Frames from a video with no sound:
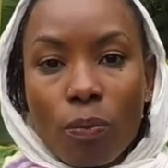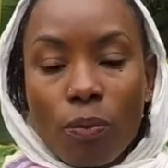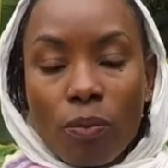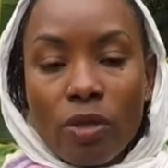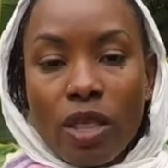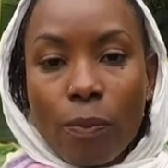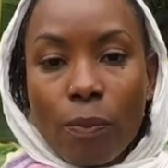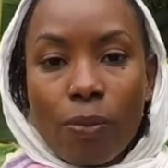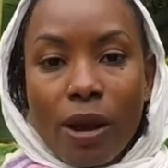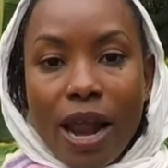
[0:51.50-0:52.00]

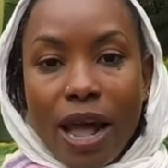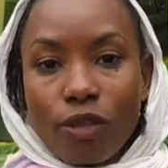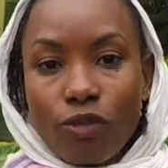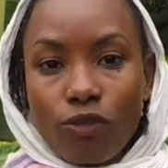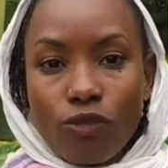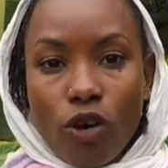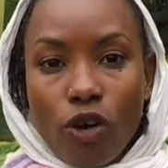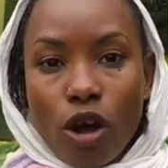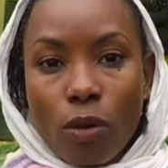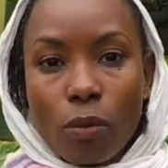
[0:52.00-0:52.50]
the
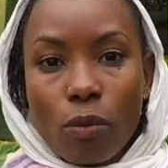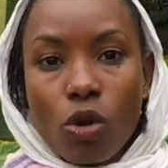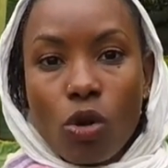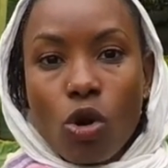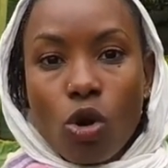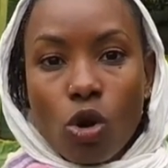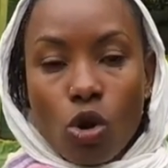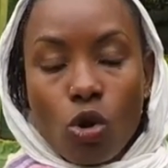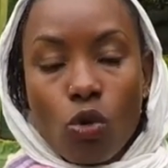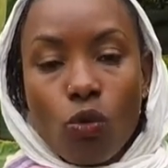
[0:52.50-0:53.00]
platform
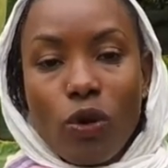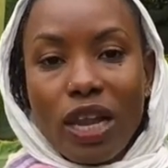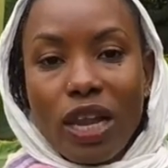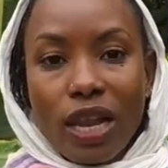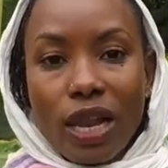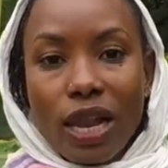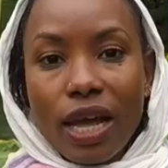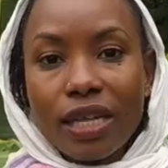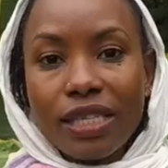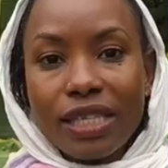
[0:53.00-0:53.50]
who
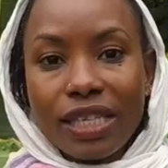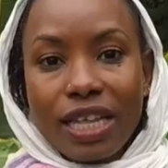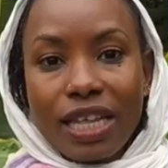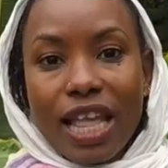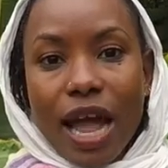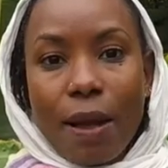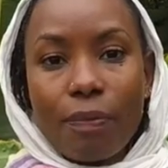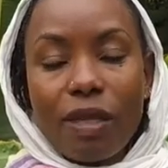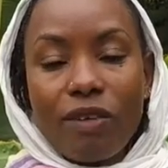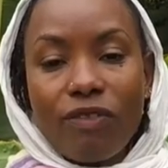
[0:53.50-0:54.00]
will uh, set
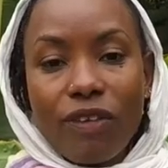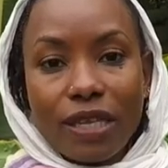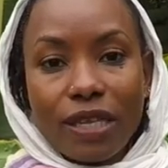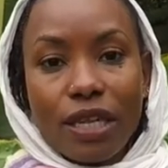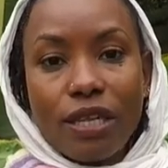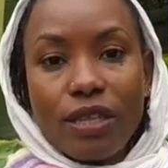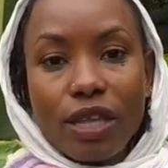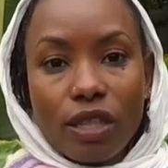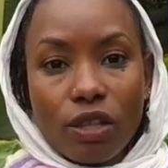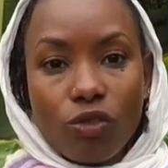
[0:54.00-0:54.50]
up the
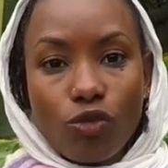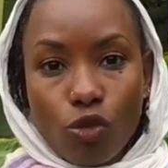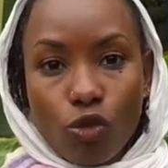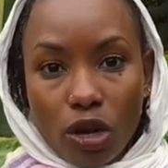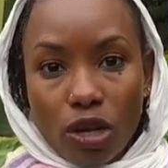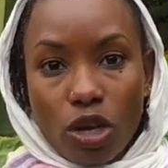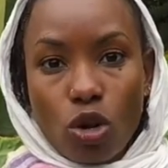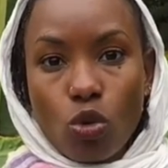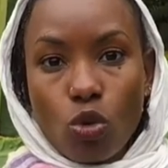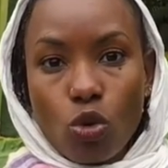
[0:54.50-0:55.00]
facilitative
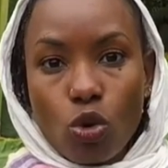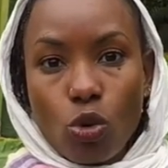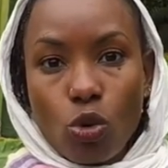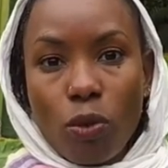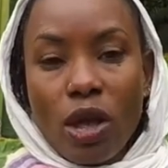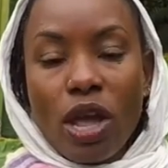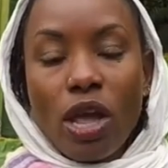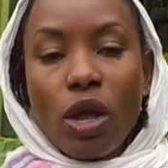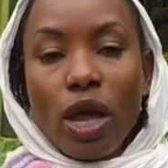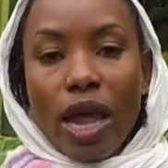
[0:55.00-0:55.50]
working group
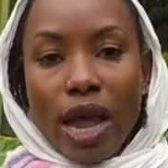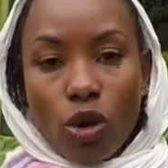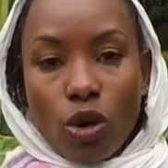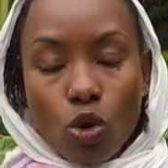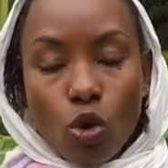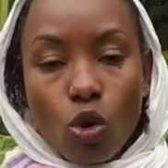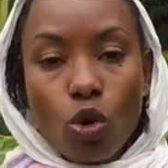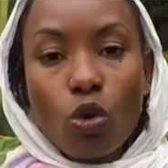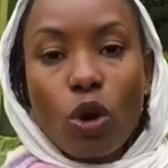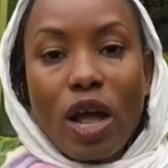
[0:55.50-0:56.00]
and
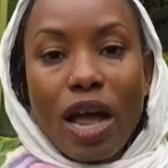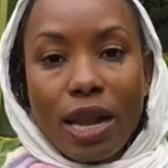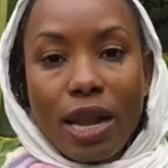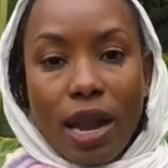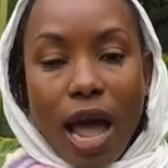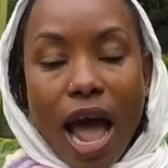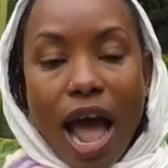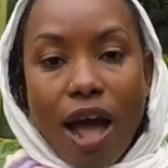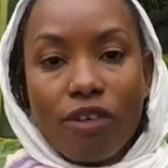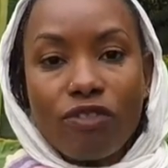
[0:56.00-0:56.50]
who can
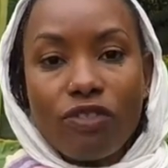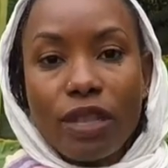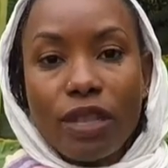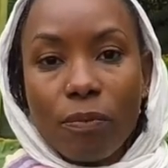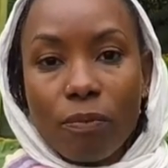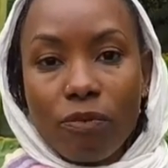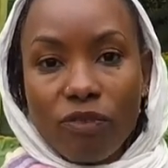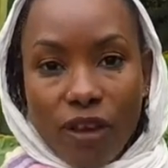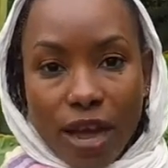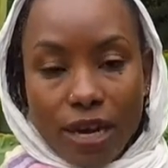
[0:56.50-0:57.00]
have the
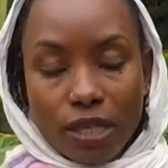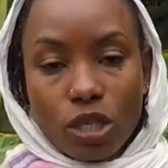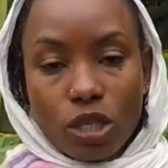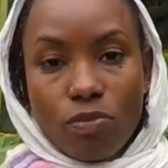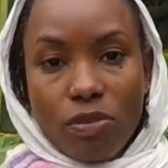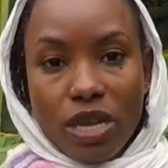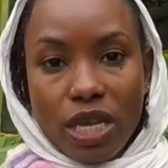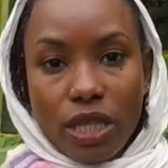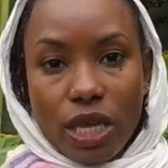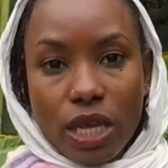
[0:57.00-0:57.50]
first
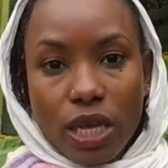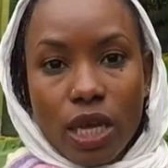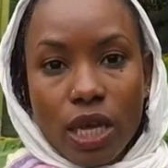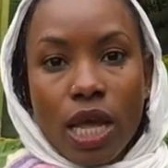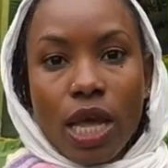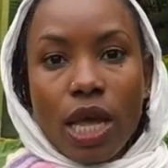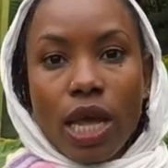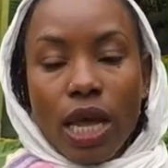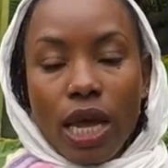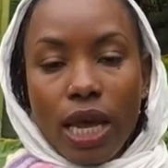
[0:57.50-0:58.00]
meeting
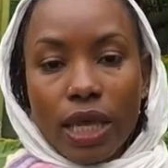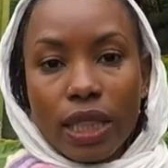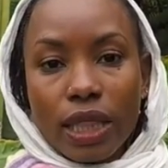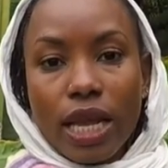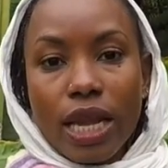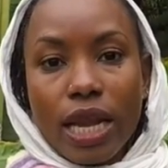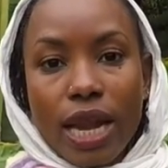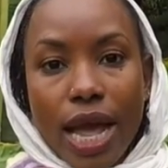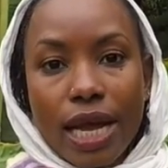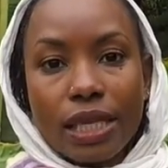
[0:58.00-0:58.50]
in the
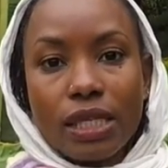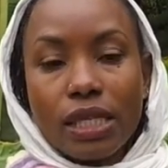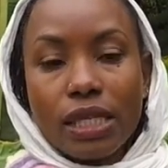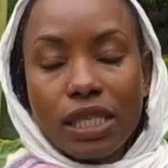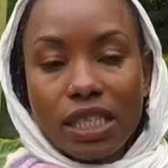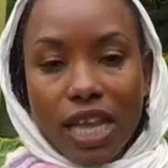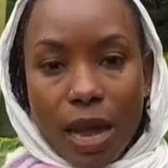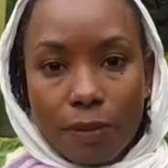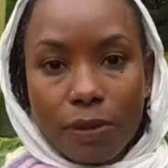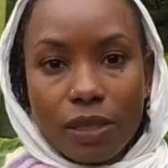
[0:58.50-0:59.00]

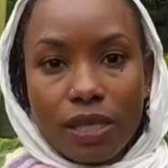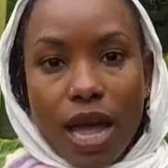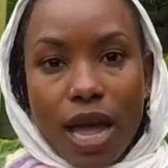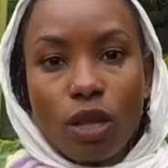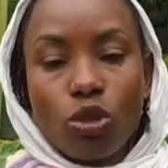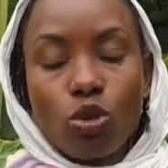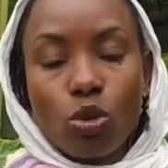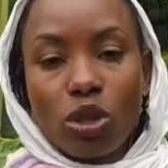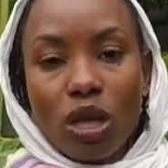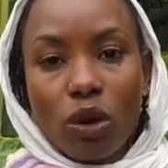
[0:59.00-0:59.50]
next
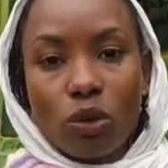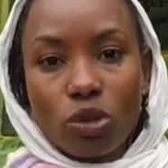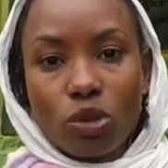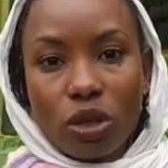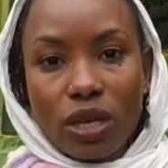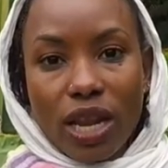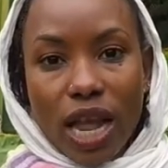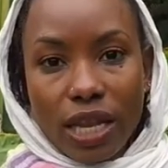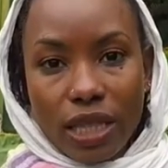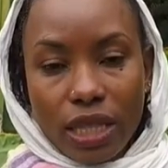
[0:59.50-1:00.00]
SBSTA
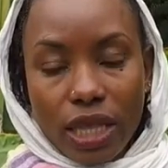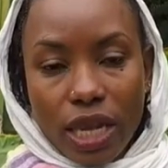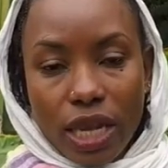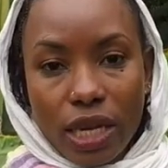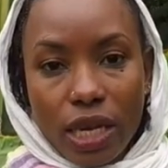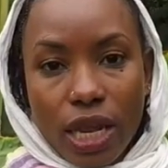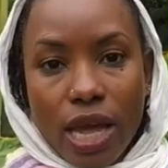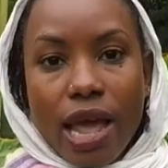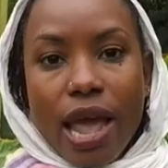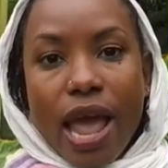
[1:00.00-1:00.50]
2019
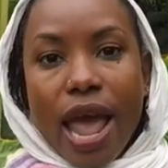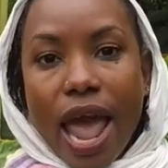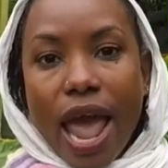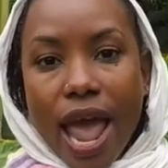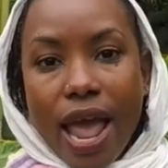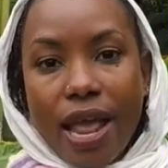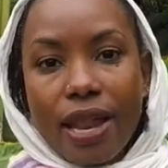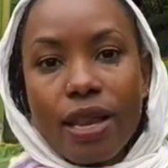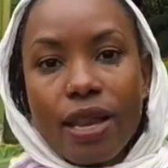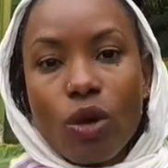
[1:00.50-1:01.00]

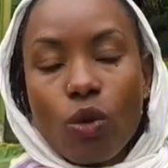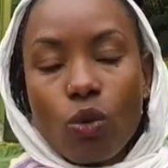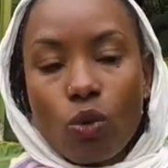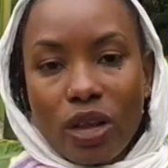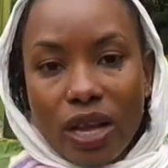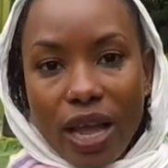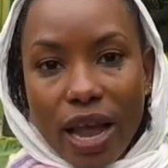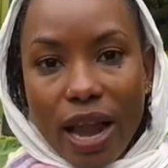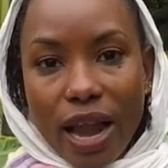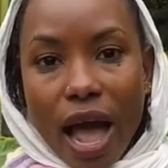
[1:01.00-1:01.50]
and we
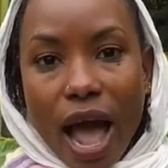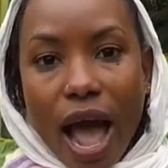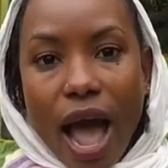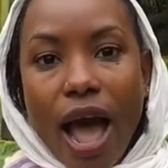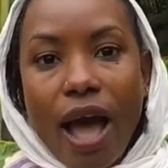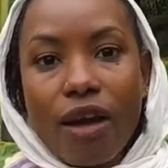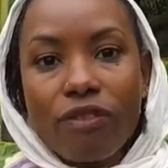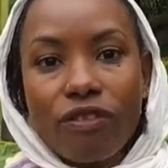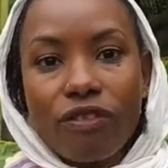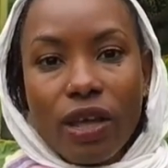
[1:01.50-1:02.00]
can
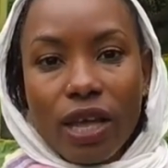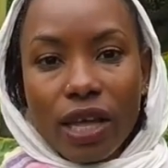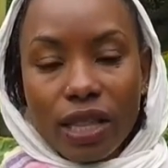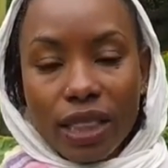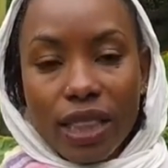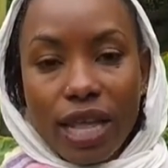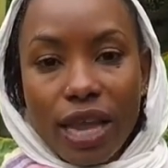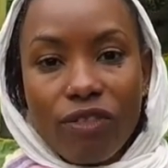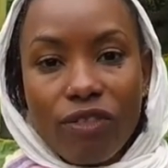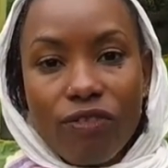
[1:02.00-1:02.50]
have
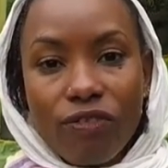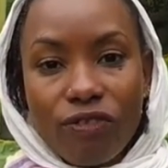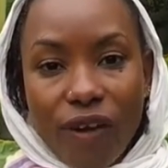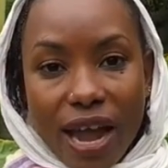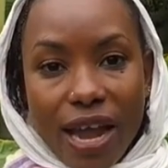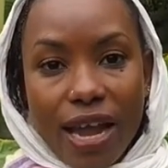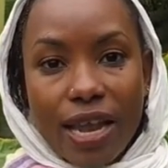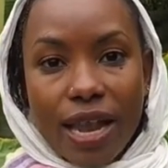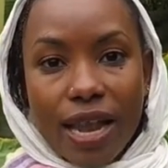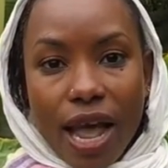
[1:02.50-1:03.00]
the
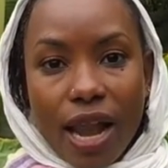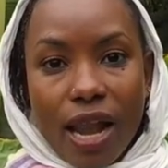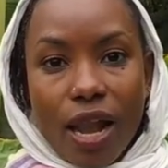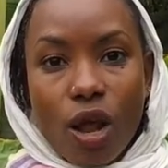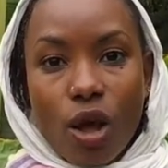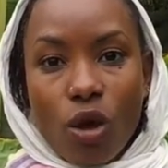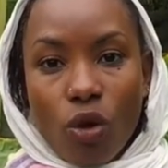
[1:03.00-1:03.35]
final